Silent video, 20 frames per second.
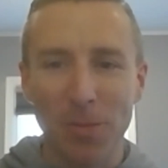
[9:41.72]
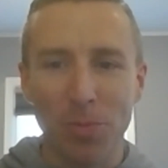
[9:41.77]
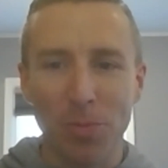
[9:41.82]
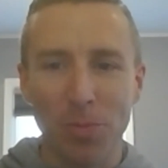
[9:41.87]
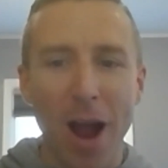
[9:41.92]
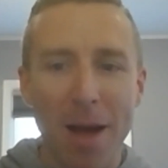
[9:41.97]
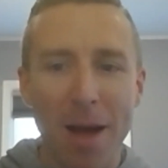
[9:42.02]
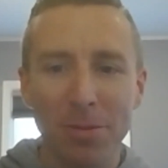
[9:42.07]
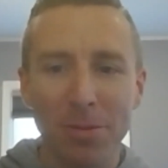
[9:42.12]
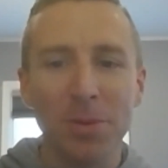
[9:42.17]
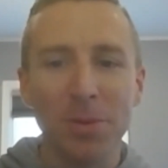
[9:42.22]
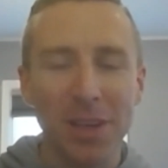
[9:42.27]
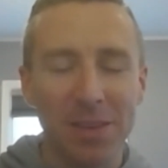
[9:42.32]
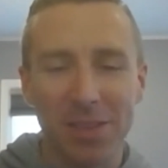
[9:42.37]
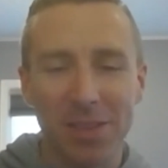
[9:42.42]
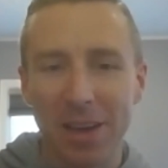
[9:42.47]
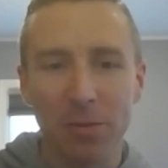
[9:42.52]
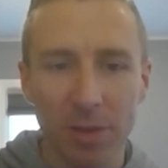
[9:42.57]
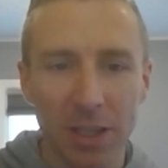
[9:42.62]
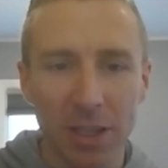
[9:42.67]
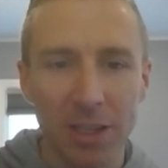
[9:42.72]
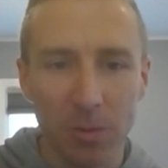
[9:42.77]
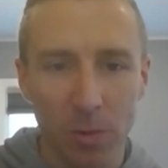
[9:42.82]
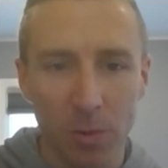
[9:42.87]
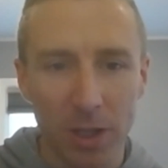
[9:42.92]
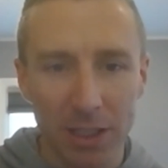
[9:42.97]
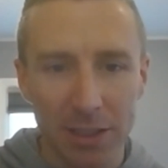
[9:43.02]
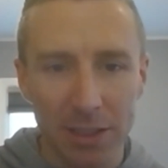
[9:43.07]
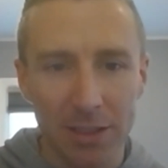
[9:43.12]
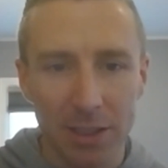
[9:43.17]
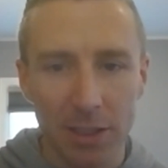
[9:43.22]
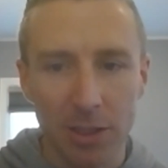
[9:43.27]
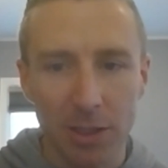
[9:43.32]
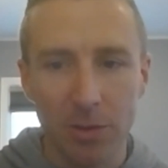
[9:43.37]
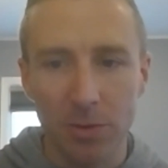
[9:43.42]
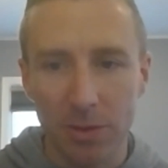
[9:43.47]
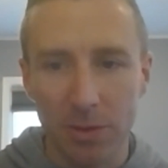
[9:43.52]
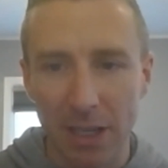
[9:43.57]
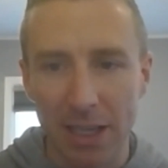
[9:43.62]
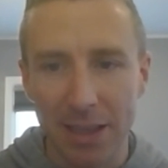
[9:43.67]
probably if they really wanted to